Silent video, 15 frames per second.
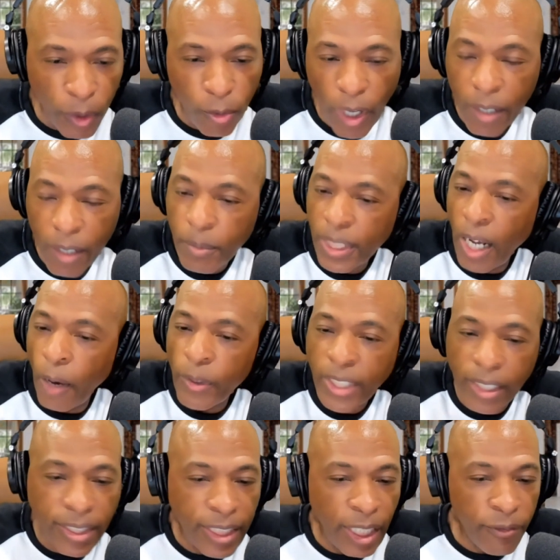wrong, but always a
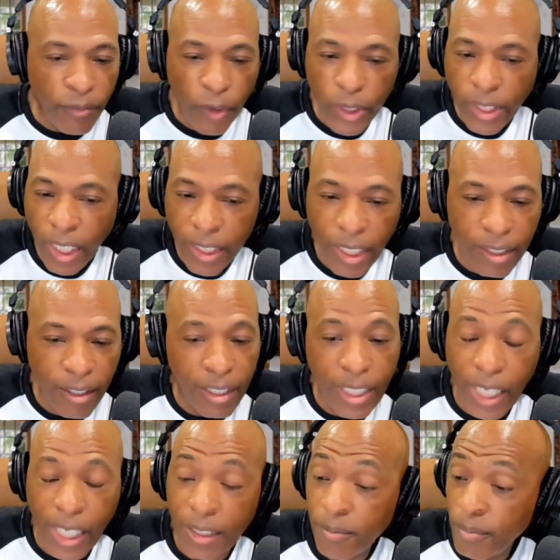7 versus an 8 or
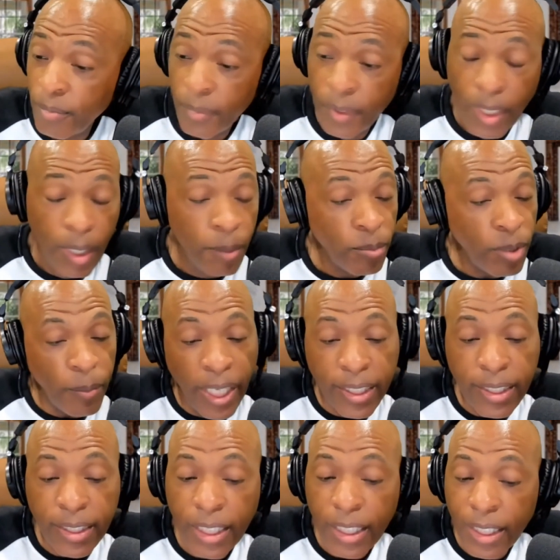9. Probably
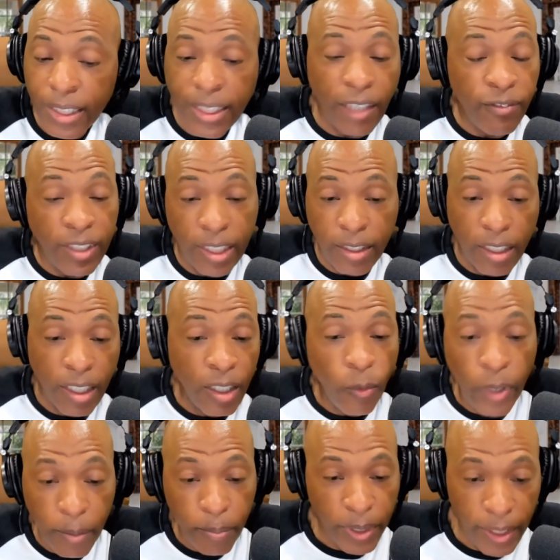exceed the 7 yesterday the
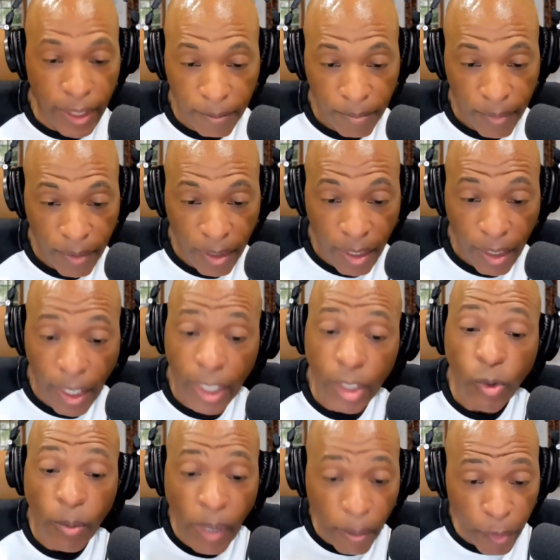way he play. Because you know
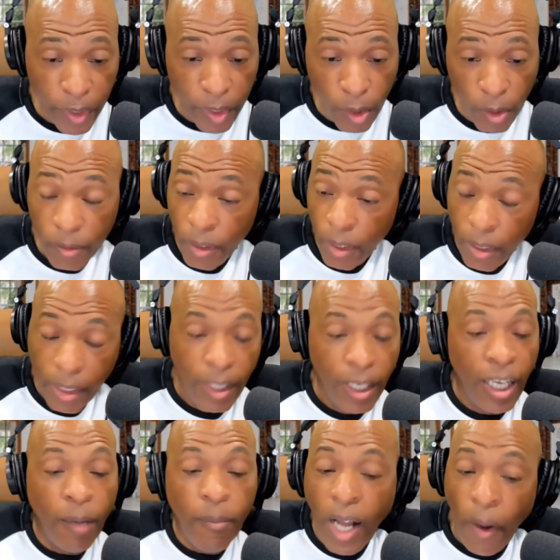what Bobby Reed do?
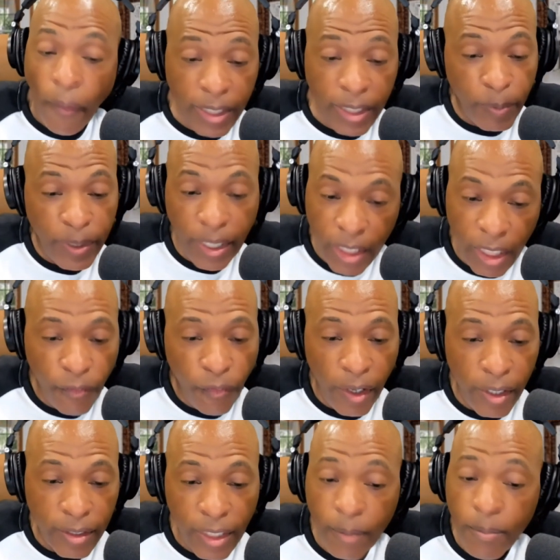He always play
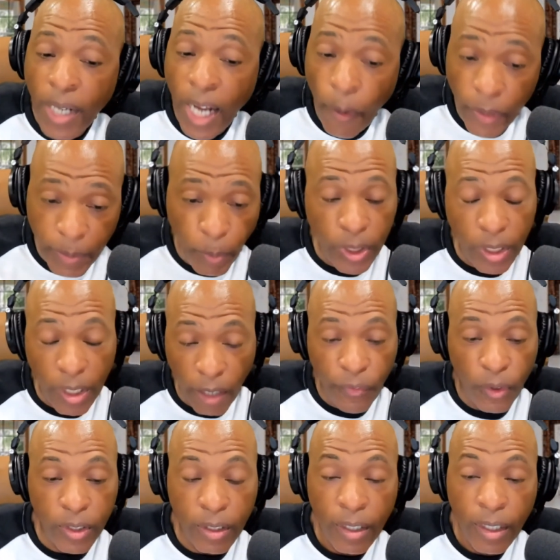defense. He always put in a foot.